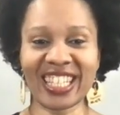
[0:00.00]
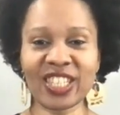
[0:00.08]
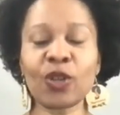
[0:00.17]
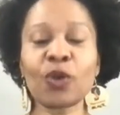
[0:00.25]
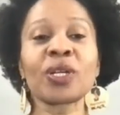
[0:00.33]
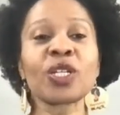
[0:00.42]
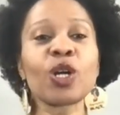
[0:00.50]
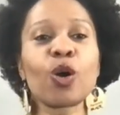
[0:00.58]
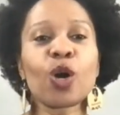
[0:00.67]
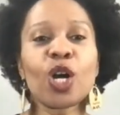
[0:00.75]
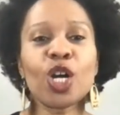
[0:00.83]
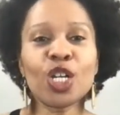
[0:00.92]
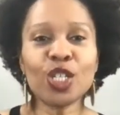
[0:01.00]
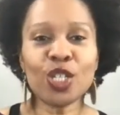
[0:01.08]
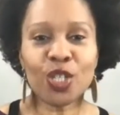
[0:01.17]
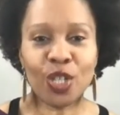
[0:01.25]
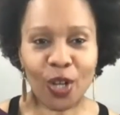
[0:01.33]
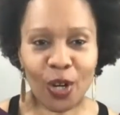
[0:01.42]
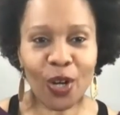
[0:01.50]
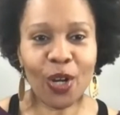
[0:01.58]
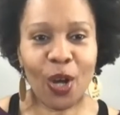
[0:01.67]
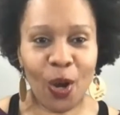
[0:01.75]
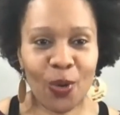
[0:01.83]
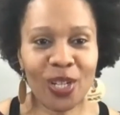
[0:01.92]
There will be no sugar
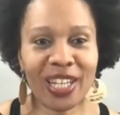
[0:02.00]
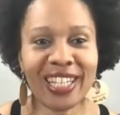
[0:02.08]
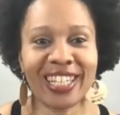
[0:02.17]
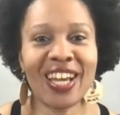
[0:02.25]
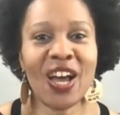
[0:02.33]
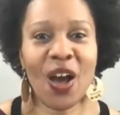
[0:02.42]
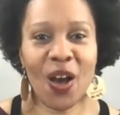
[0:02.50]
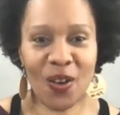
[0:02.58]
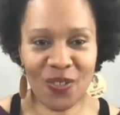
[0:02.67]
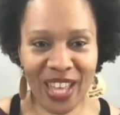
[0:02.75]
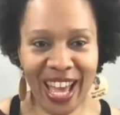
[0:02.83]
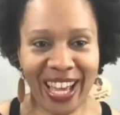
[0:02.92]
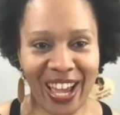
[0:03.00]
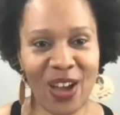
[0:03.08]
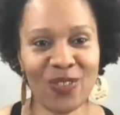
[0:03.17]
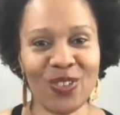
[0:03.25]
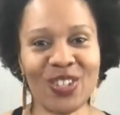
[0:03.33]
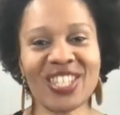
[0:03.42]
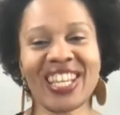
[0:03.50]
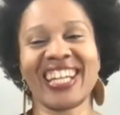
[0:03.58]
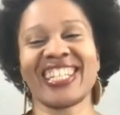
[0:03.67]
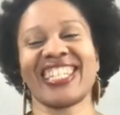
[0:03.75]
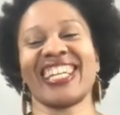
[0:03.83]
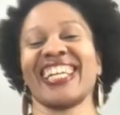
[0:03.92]
coating of that
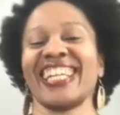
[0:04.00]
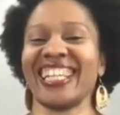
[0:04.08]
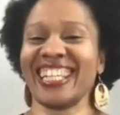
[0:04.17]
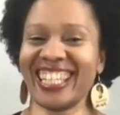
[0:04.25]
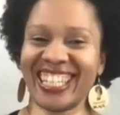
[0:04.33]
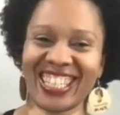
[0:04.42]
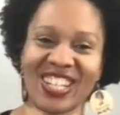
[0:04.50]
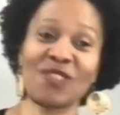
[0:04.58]
conversation.